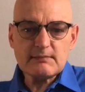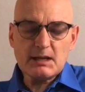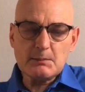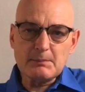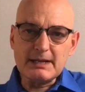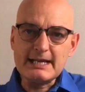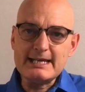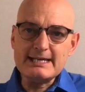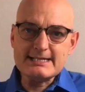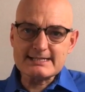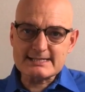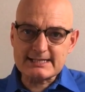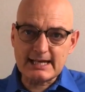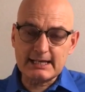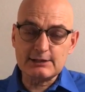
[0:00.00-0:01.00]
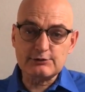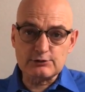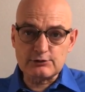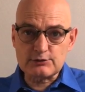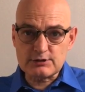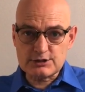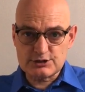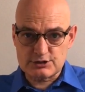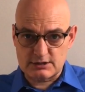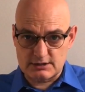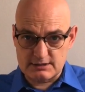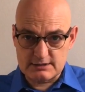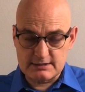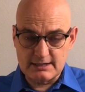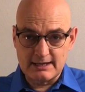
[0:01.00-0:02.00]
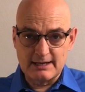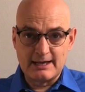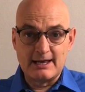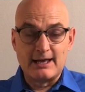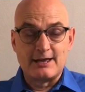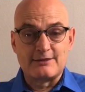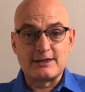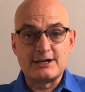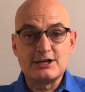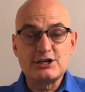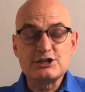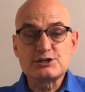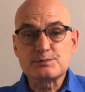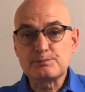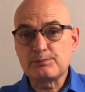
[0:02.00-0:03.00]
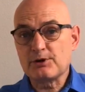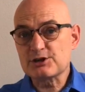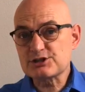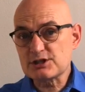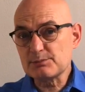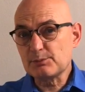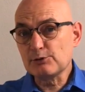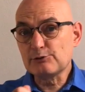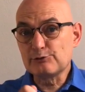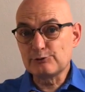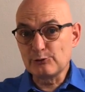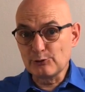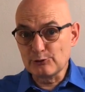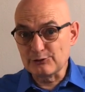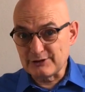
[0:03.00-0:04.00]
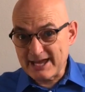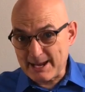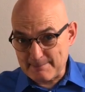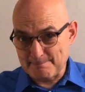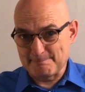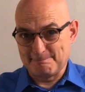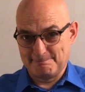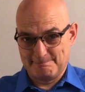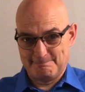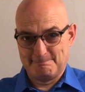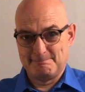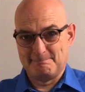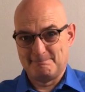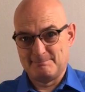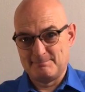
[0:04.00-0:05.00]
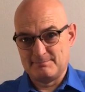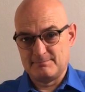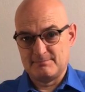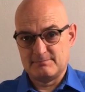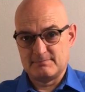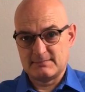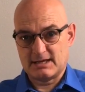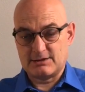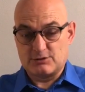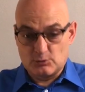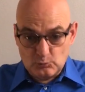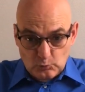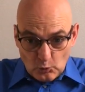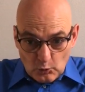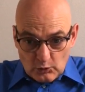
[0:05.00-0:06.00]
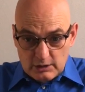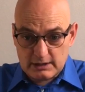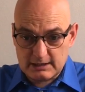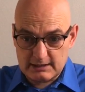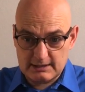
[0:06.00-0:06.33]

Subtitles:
But he's saying to Christians that it is possible for them, and the warning